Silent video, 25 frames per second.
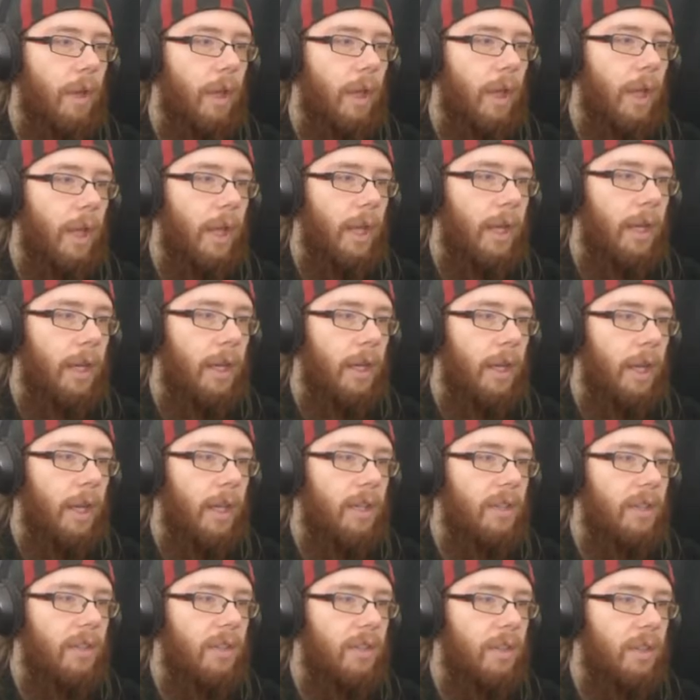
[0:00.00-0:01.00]
a
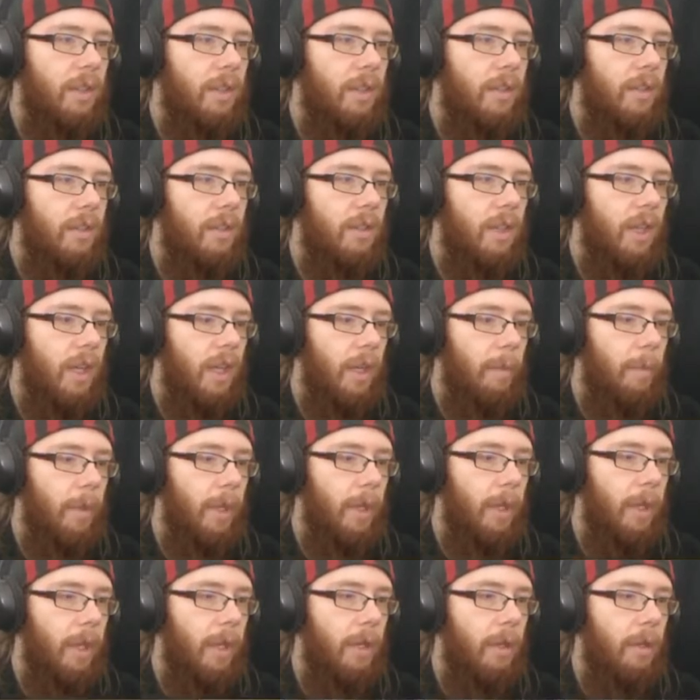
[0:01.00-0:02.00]
nice time
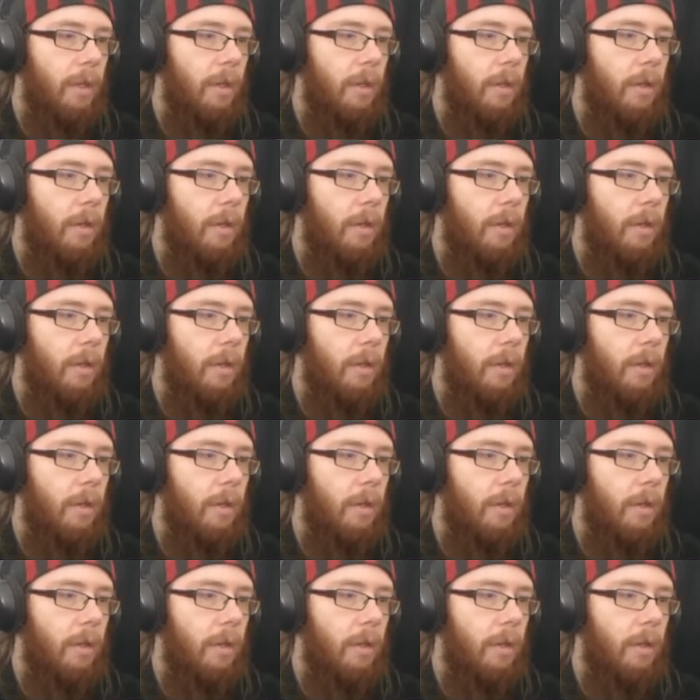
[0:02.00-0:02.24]
again.